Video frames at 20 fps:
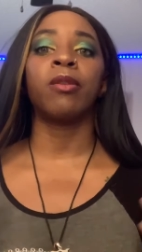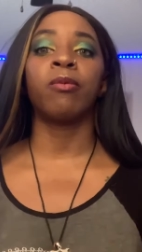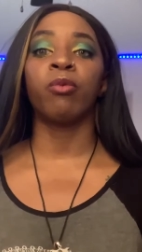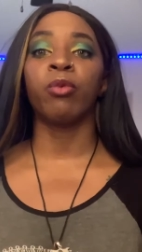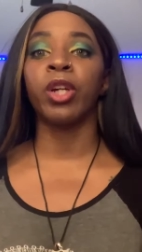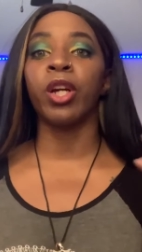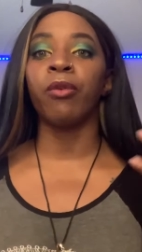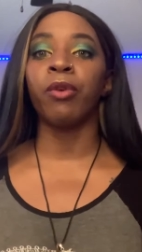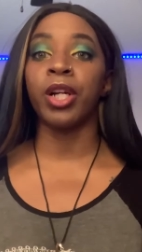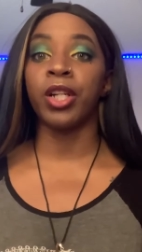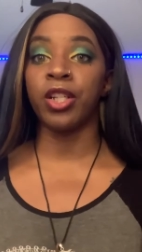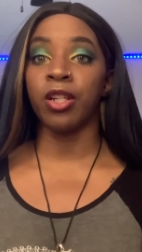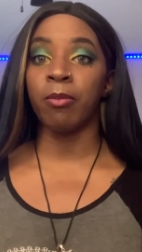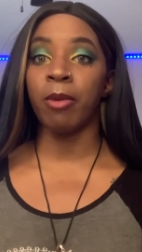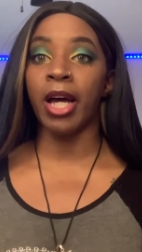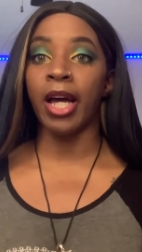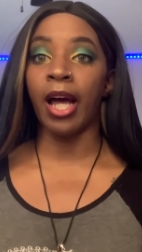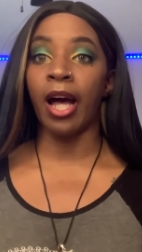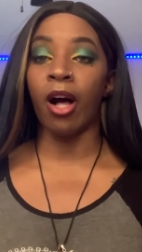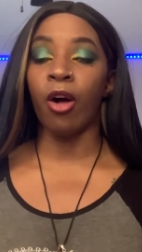rearranging
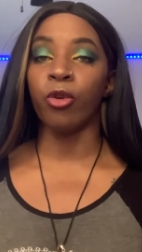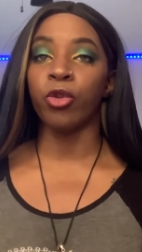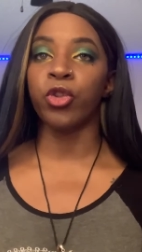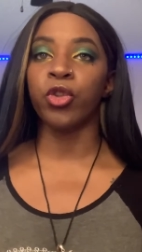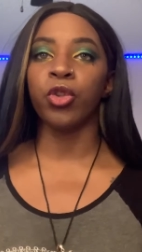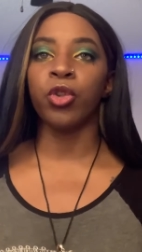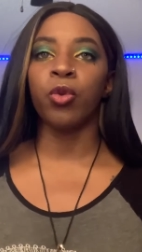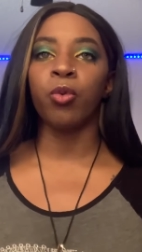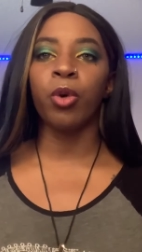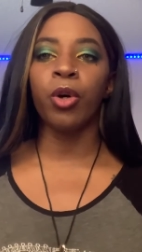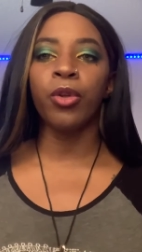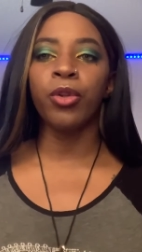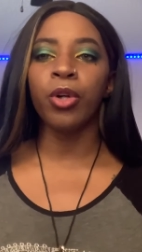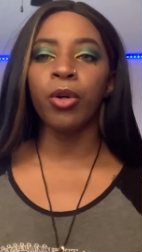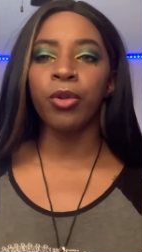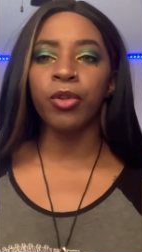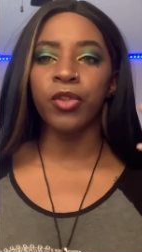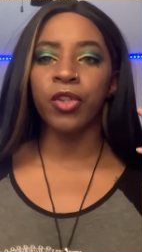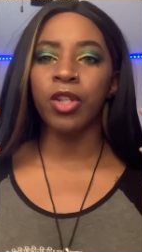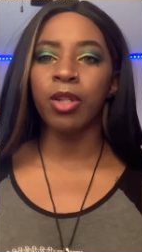my house, so you will
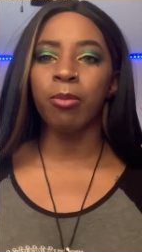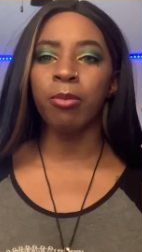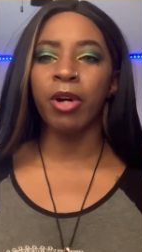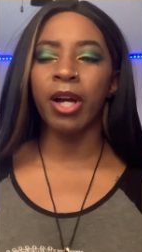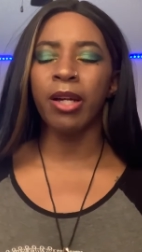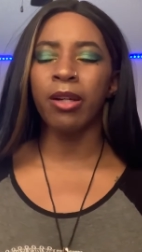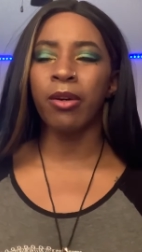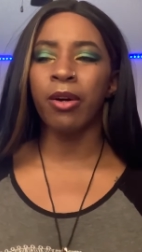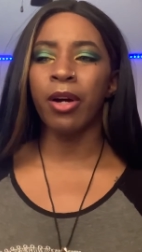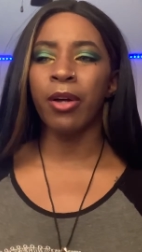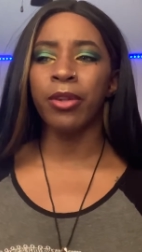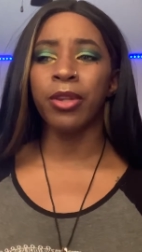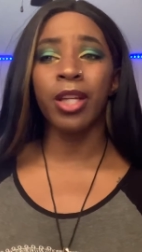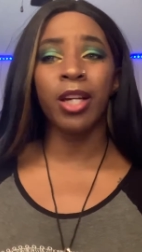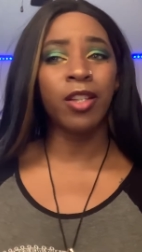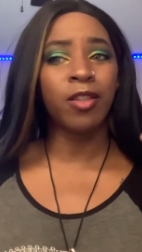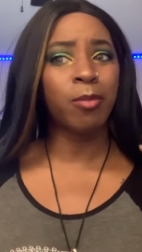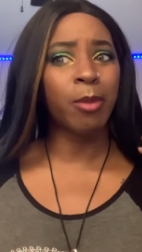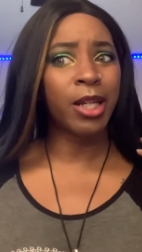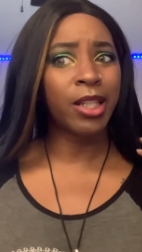notice in the background
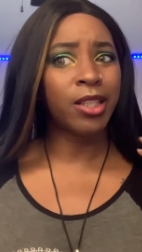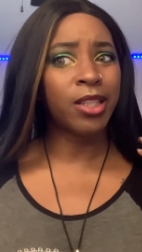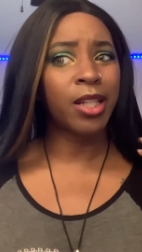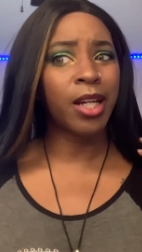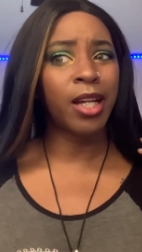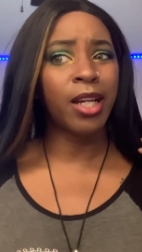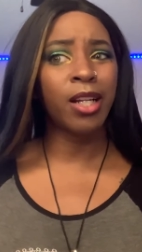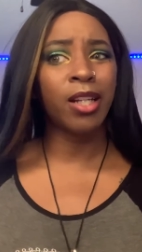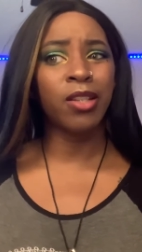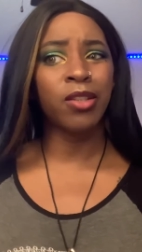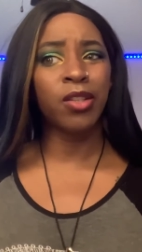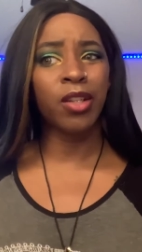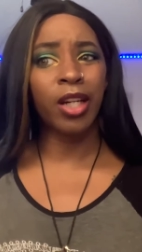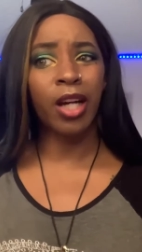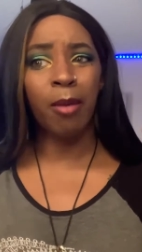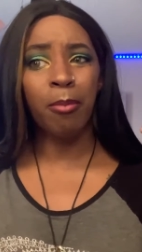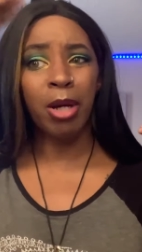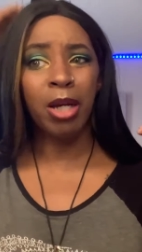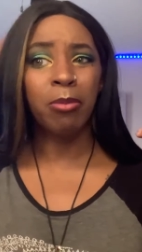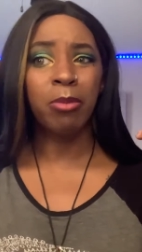things might change, like
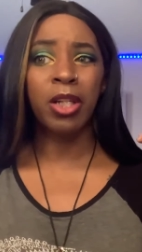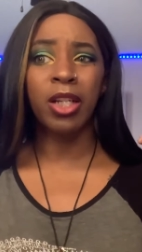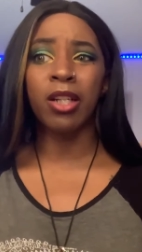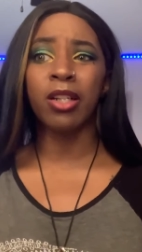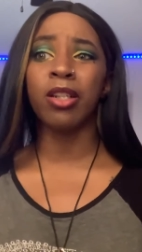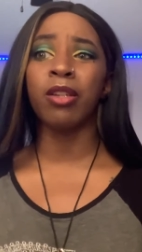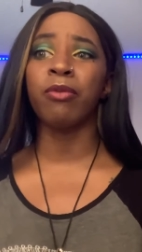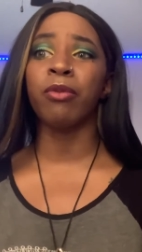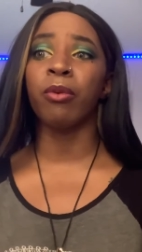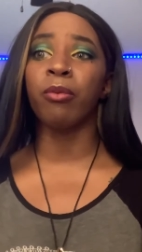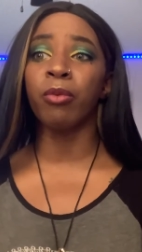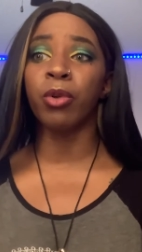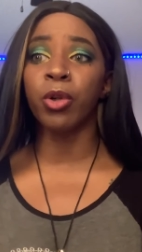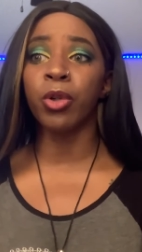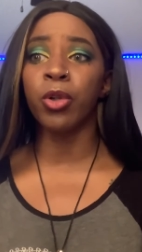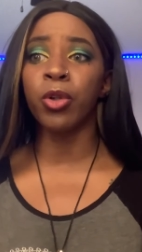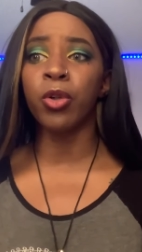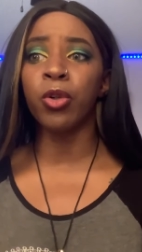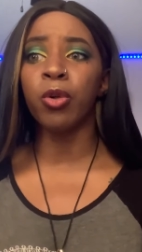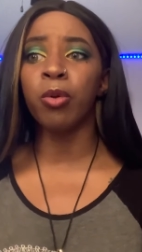I might be in a different
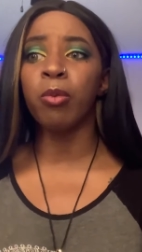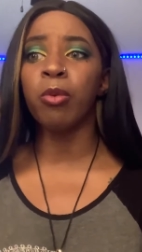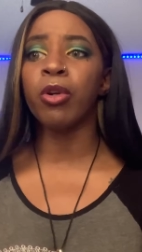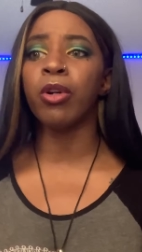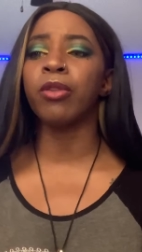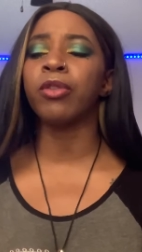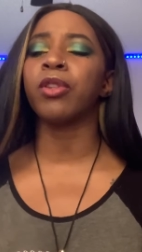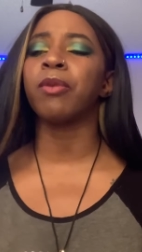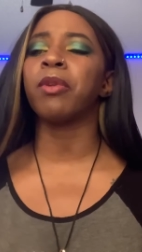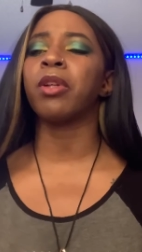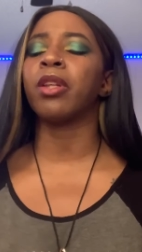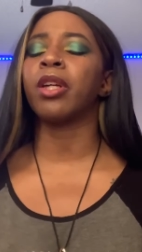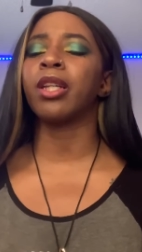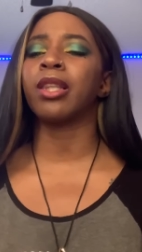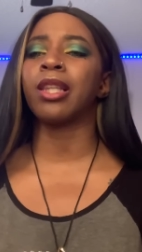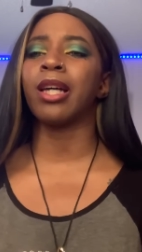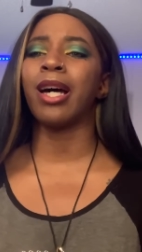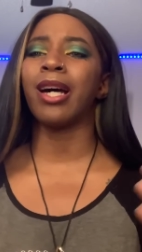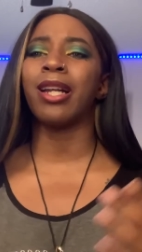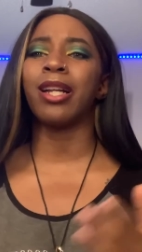room or something like
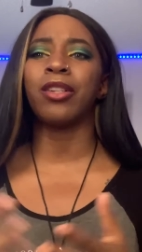that.